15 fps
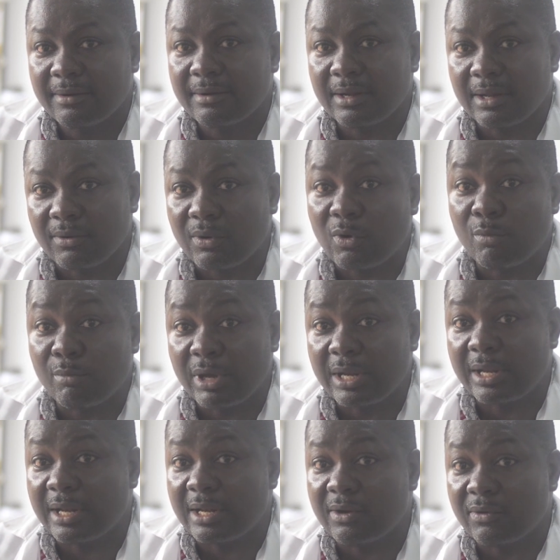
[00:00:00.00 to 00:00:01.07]
the
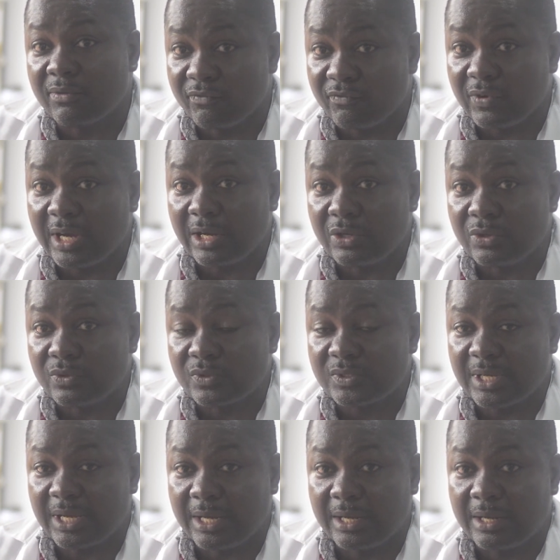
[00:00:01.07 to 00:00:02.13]
recommended values.
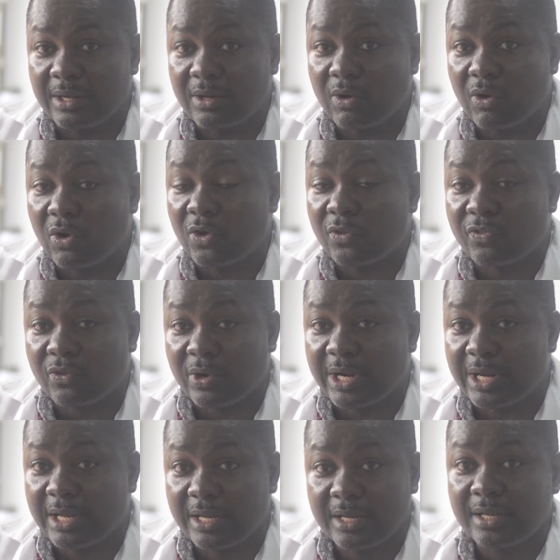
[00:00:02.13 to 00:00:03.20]
And all
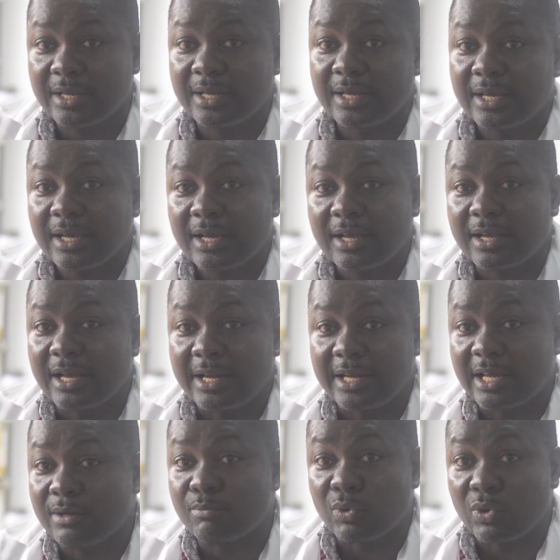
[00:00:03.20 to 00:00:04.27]
3
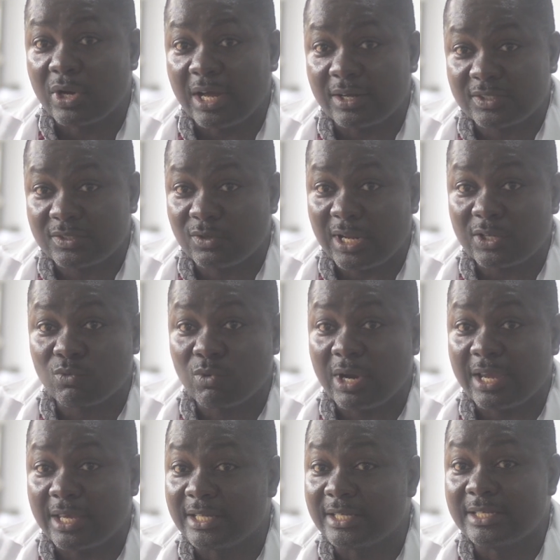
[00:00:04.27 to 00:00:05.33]
Ghanaian products that
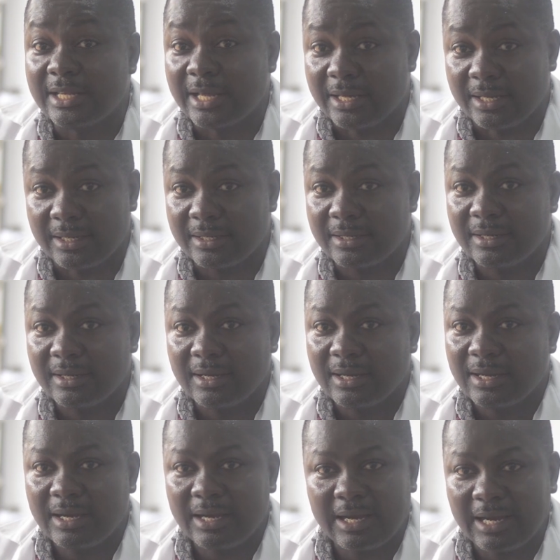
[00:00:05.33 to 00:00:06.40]
were in there
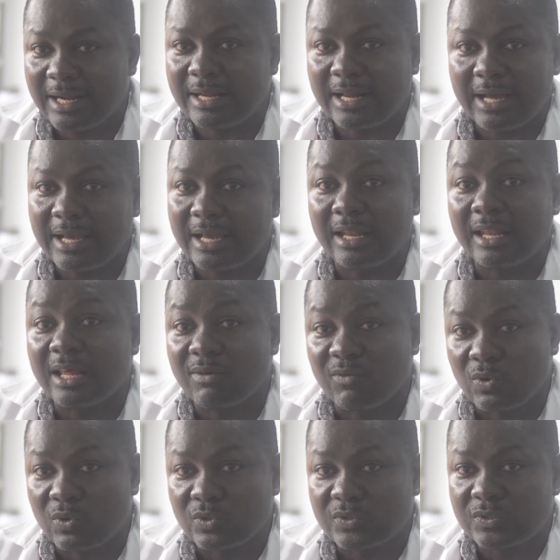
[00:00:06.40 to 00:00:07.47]
had higher
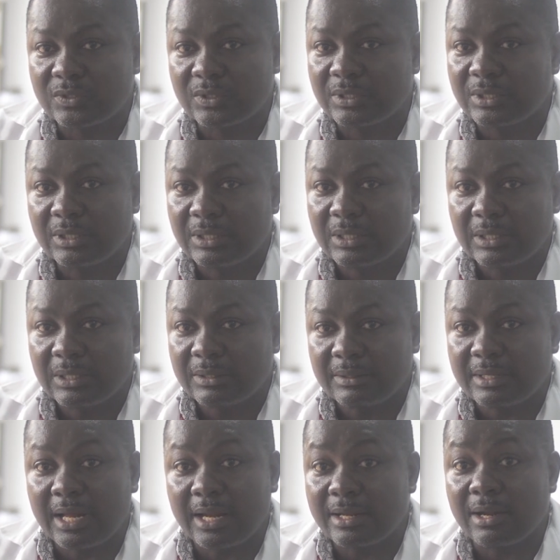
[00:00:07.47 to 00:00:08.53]
levels
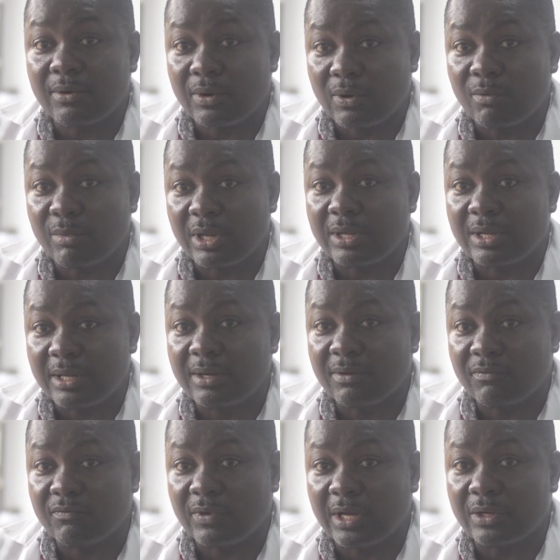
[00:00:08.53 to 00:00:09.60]
than the recommended
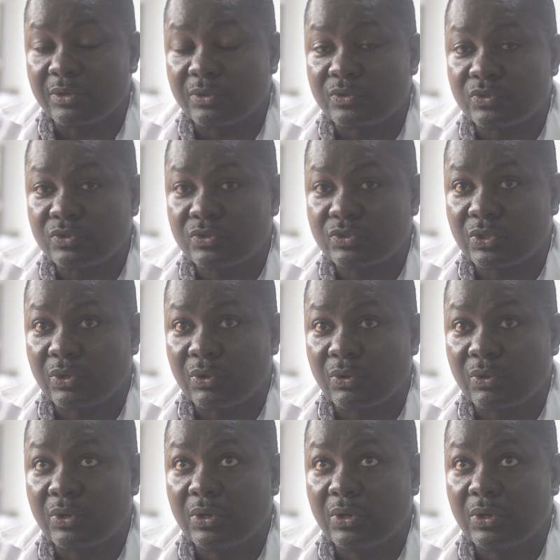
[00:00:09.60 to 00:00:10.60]
values. So